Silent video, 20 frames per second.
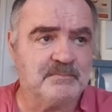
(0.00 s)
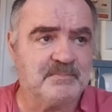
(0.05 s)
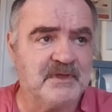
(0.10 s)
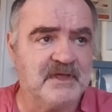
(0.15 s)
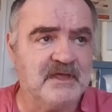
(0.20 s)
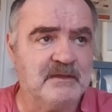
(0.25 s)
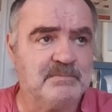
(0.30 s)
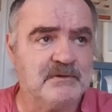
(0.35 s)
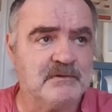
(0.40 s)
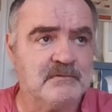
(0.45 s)
other
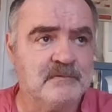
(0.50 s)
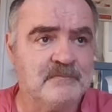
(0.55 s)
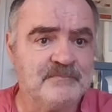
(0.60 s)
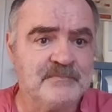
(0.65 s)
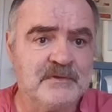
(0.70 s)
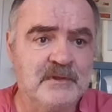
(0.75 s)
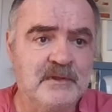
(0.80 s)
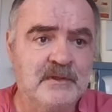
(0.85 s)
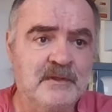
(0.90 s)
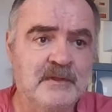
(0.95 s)
people.
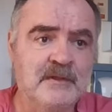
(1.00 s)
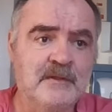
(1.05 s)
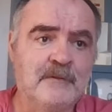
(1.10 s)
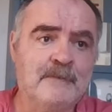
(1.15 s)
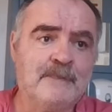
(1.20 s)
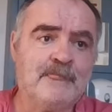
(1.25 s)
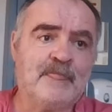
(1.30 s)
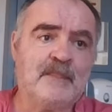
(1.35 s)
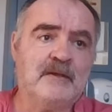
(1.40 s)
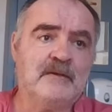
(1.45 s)

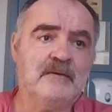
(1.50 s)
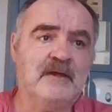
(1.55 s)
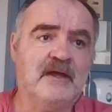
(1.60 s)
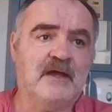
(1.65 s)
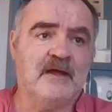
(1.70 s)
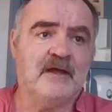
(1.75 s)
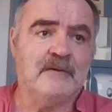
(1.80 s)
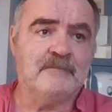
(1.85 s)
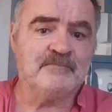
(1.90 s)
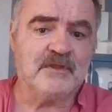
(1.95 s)

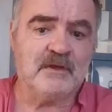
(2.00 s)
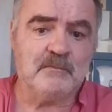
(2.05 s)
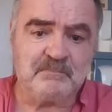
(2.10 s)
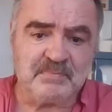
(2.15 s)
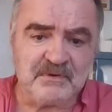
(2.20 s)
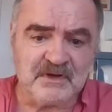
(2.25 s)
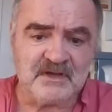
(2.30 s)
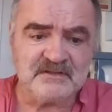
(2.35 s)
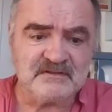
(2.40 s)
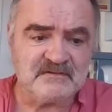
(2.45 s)

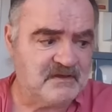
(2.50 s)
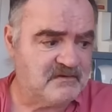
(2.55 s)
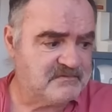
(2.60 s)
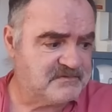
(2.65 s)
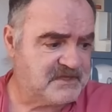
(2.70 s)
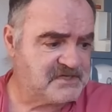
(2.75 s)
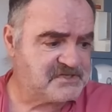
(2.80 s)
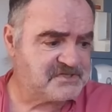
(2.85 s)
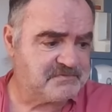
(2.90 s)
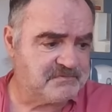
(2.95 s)
But
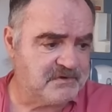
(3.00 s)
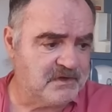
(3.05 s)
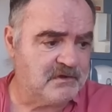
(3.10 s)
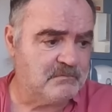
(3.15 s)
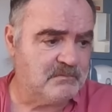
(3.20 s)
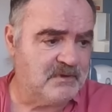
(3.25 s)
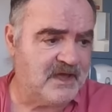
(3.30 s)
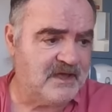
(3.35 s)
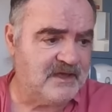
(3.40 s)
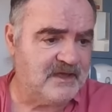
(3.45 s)
this
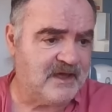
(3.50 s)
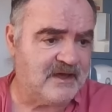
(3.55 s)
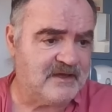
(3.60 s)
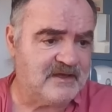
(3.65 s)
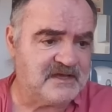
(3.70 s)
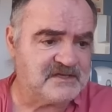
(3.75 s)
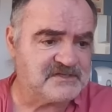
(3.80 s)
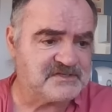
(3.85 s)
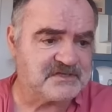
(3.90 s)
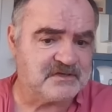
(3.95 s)
room
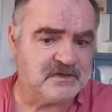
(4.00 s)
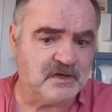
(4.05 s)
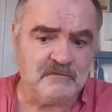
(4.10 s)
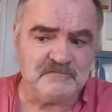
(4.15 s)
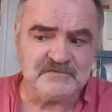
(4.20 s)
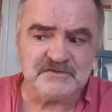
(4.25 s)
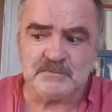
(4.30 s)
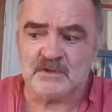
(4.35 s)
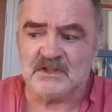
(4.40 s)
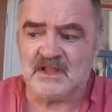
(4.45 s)
here is
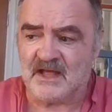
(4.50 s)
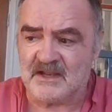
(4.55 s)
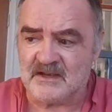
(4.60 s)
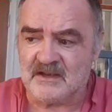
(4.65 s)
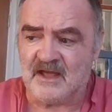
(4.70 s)
comfortable,